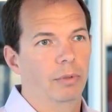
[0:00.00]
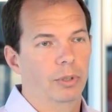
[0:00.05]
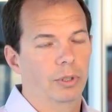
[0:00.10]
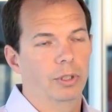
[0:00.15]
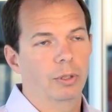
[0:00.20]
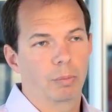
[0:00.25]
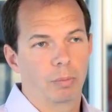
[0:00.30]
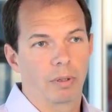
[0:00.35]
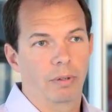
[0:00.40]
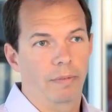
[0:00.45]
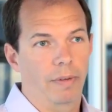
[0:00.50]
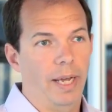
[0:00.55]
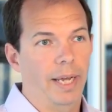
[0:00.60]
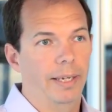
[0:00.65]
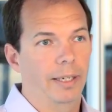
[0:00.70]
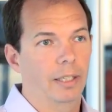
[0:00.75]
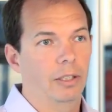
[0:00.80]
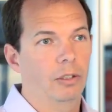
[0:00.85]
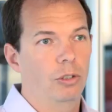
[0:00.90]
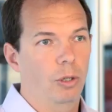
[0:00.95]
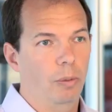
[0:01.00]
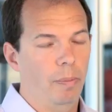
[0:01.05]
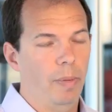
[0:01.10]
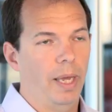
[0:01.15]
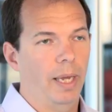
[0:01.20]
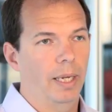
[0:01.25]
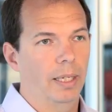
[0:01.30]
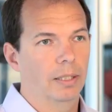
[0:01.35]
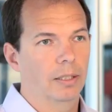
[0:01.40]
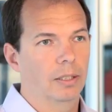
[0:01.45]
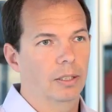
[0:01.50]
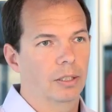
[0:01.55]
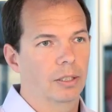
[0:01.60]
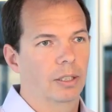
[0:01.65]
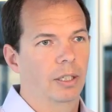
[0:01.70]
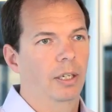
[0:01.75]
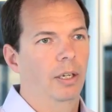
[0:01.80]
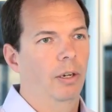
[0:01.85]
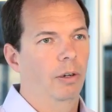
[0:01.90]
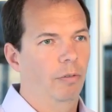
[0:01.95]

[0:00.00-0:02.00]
which is providing domains